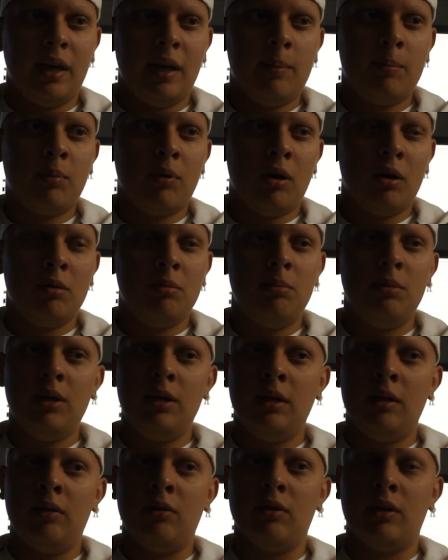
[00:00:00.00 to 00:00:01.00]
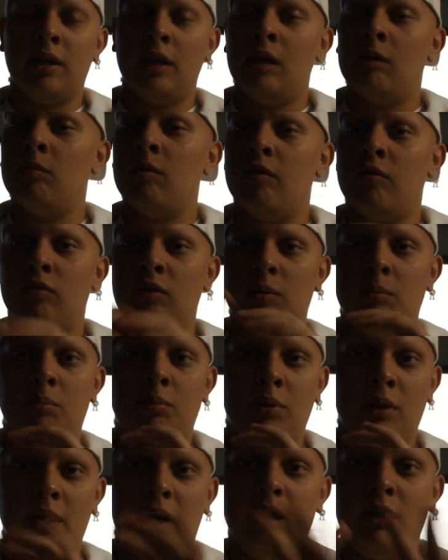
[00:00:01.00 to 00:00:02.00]
it'd probably be either a game I've already
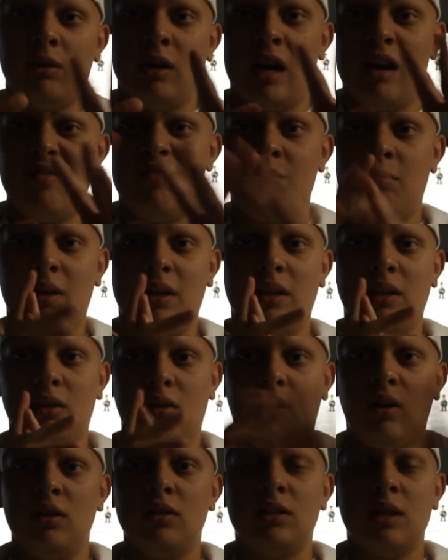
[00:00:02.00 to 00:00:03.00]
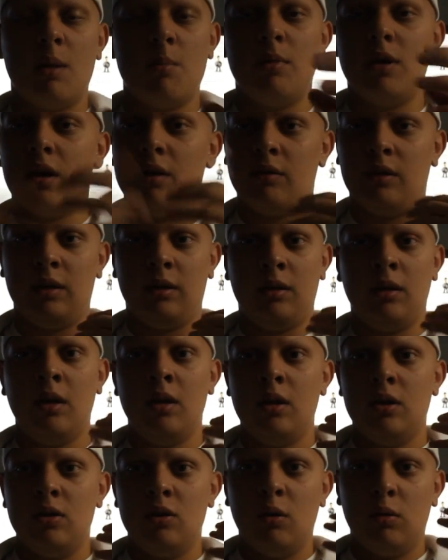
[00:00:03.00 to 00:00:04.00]
played or I haven't played in a long time and I already
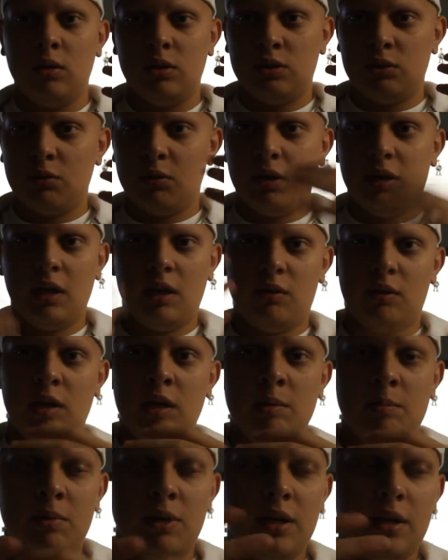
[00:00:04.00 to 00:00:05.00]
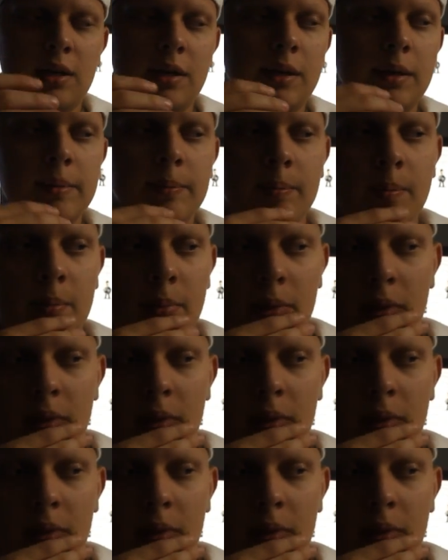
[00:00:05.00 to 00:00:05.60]
know the story and I already beaten it.